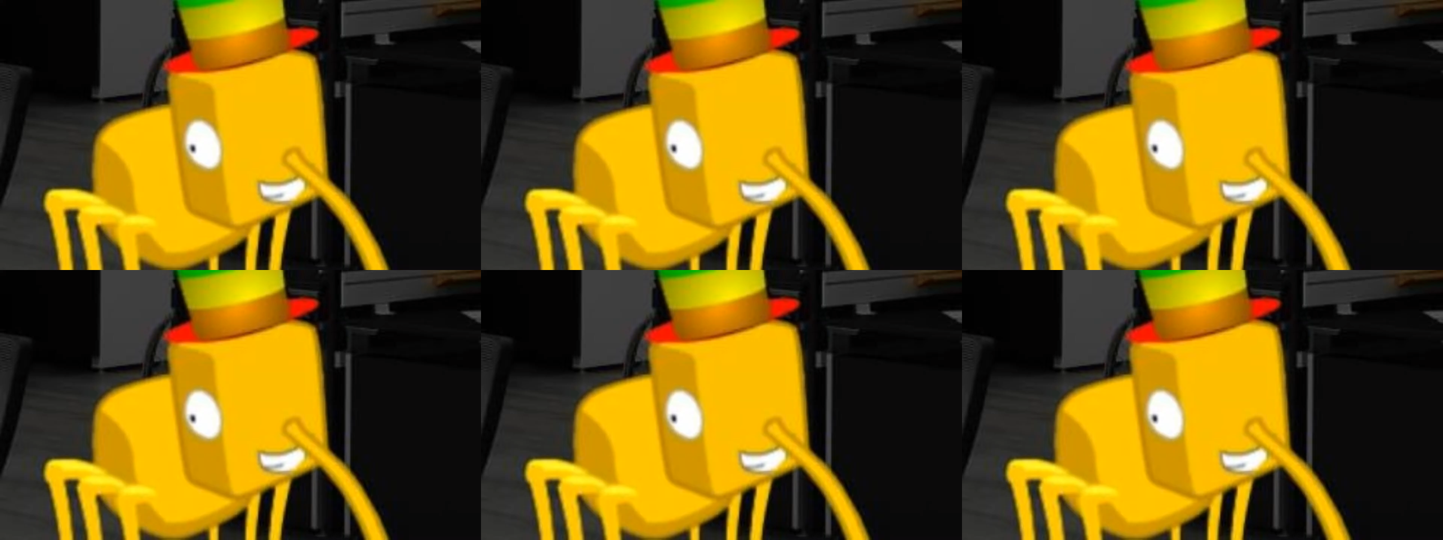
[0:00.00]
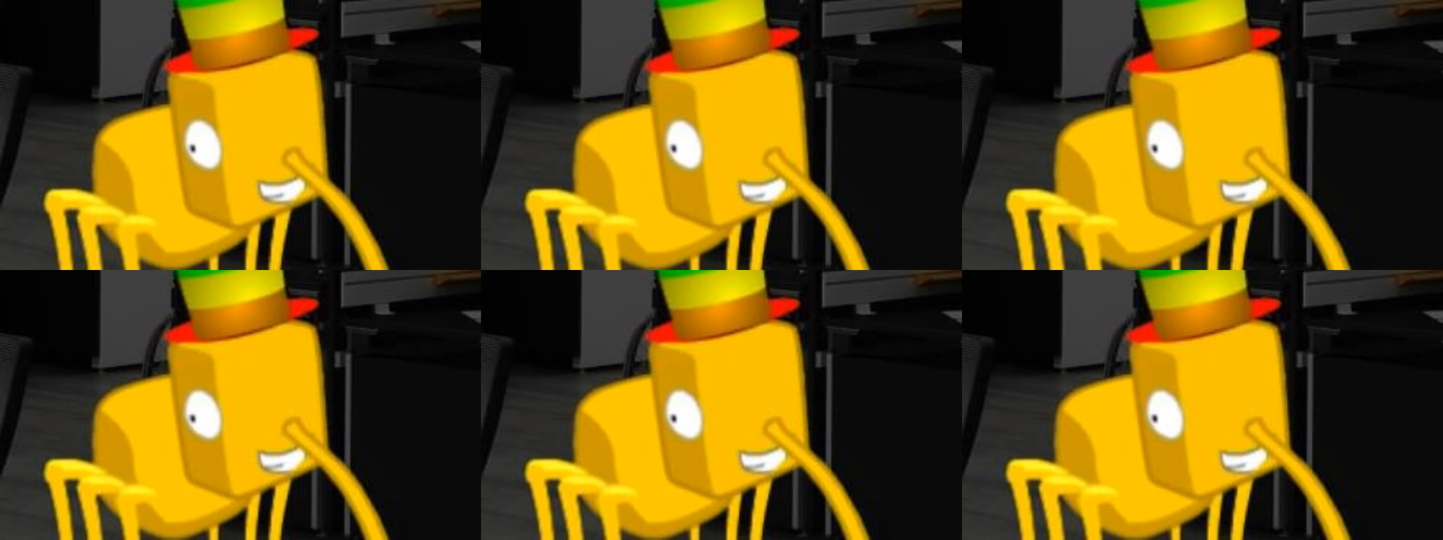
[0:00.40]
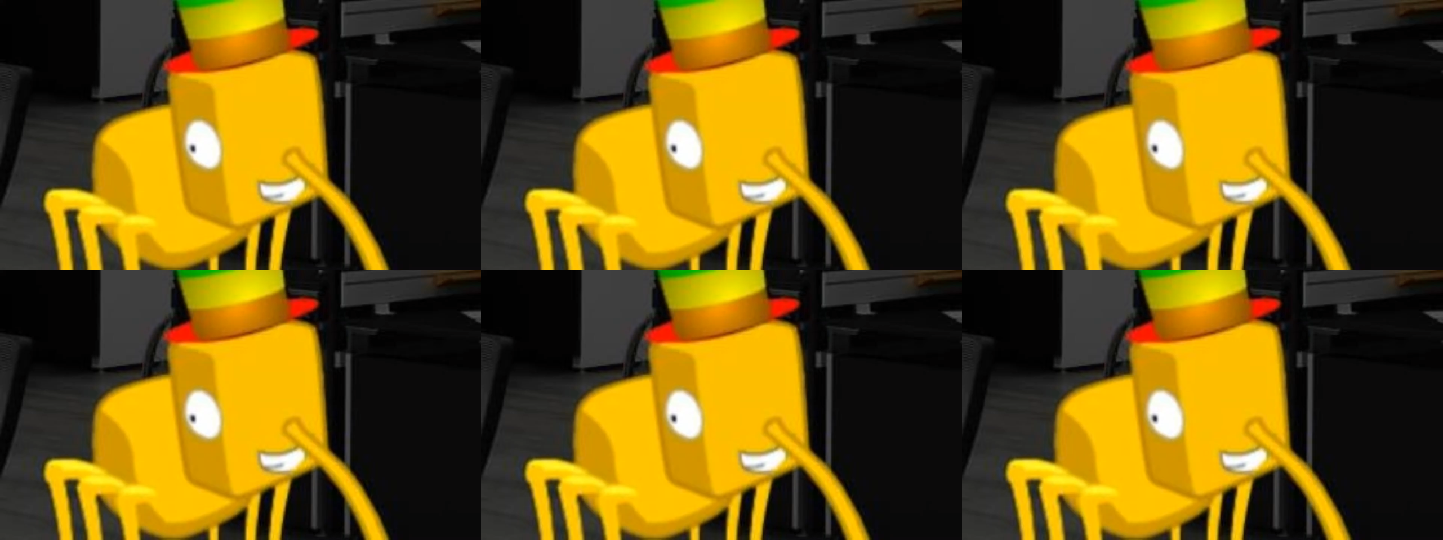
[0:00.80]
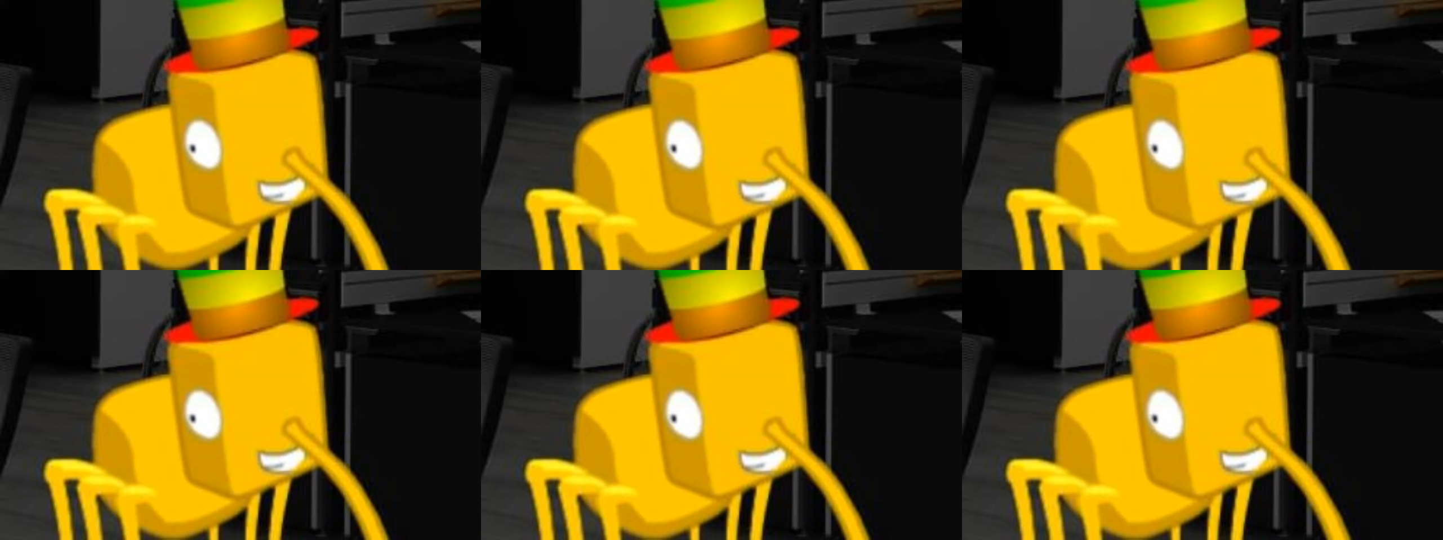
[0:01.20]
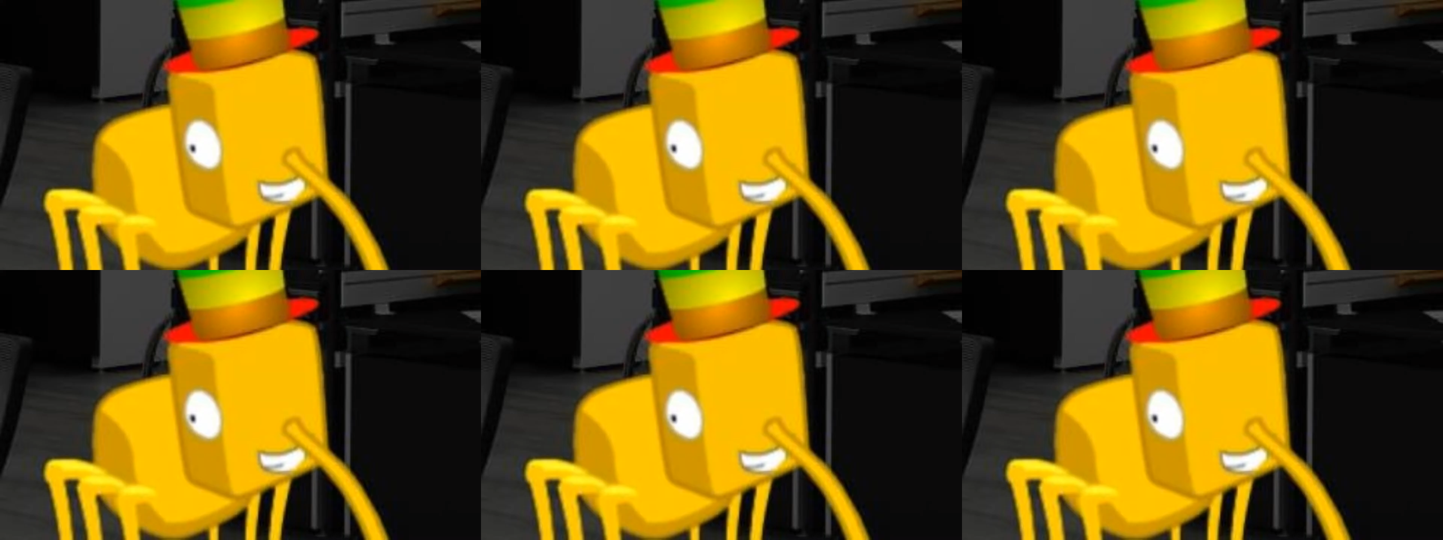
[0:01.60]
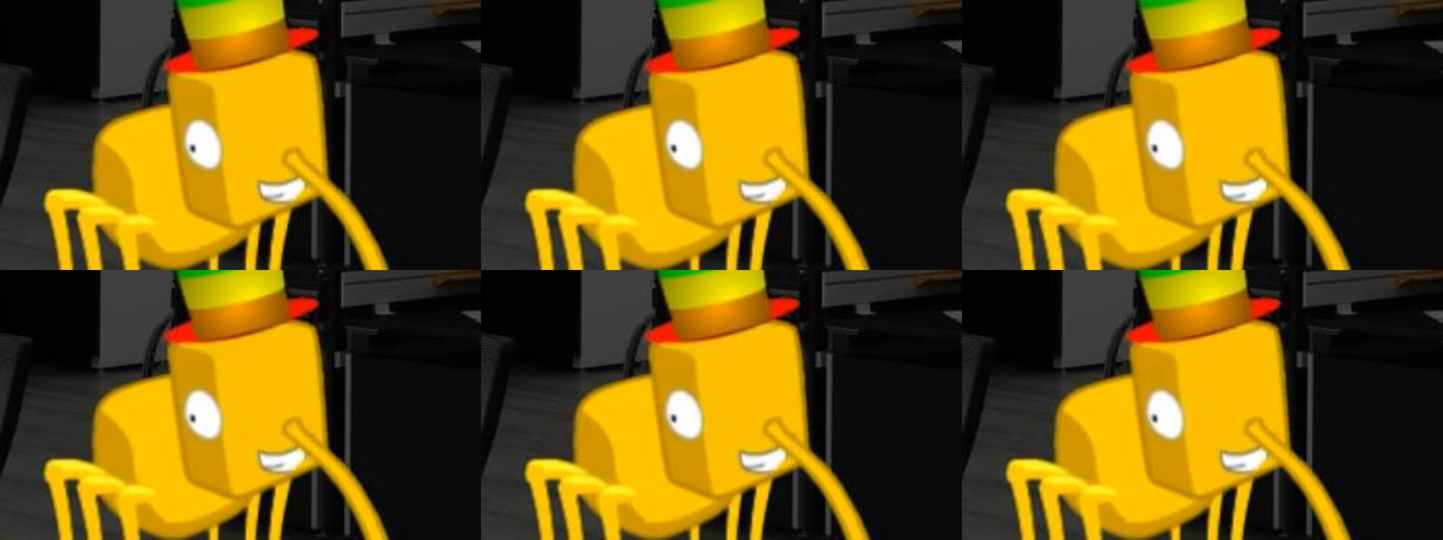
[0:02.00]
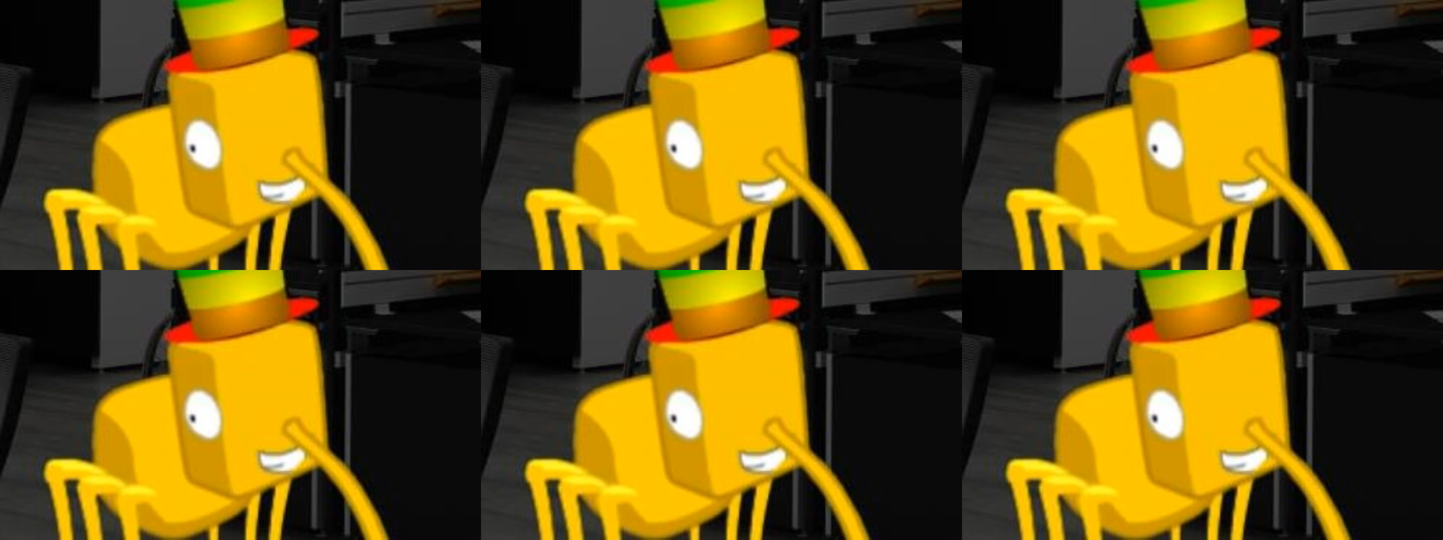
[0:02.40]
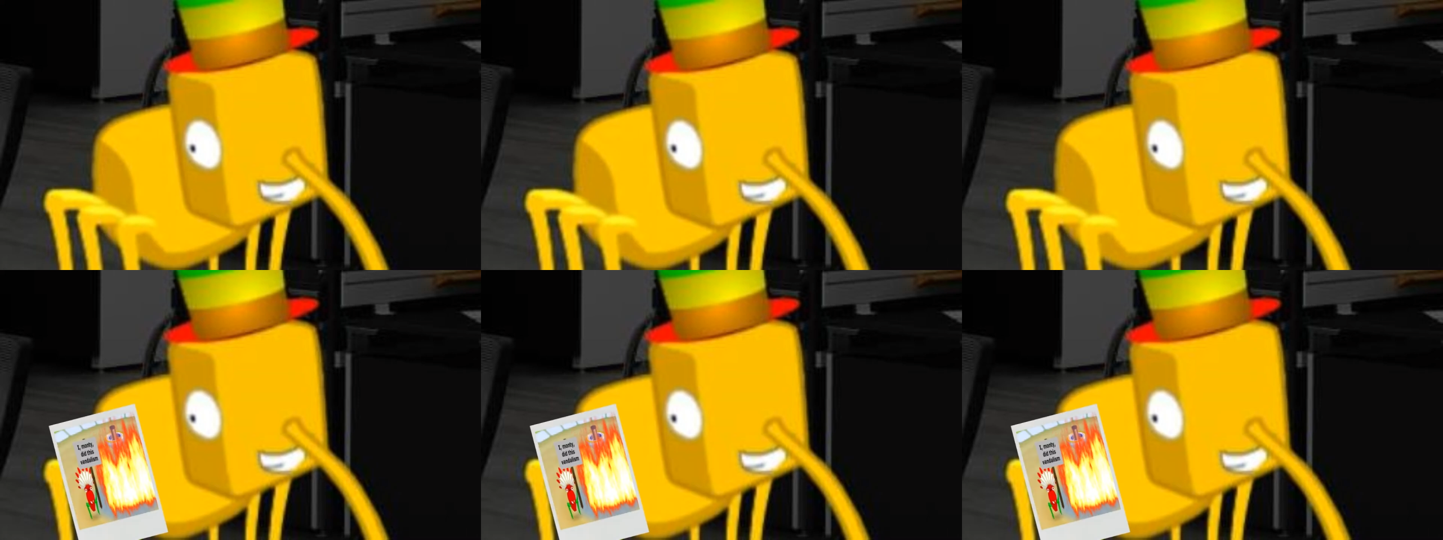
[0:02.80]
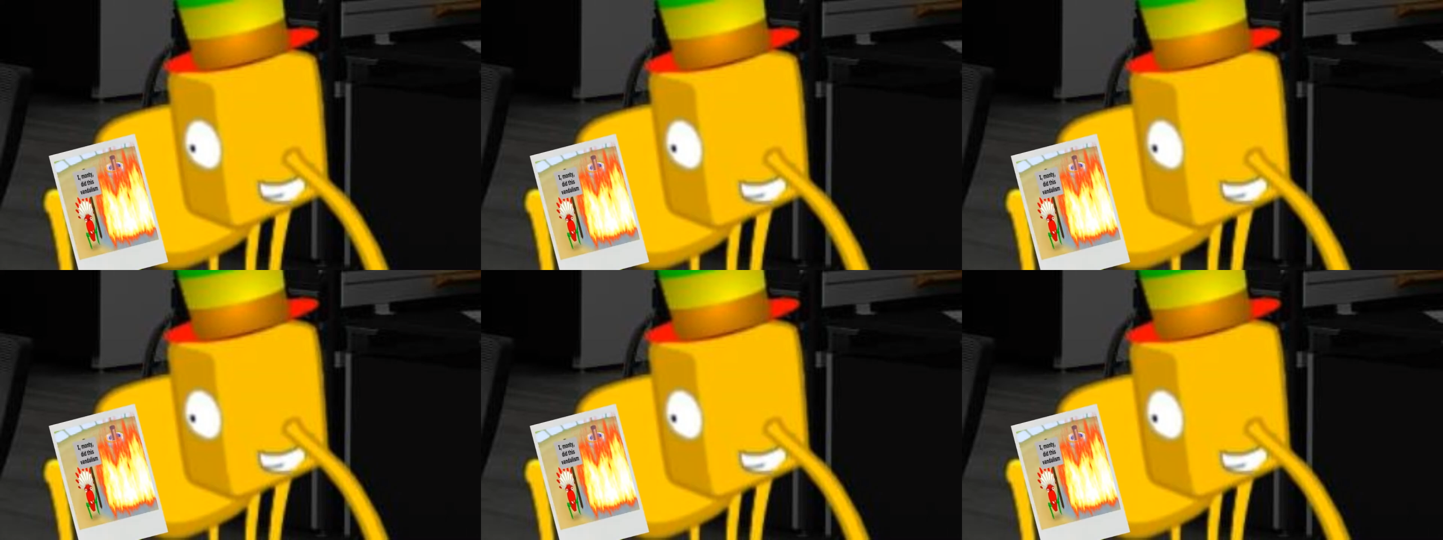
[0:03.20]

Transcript: Nobody's mouth can be seen.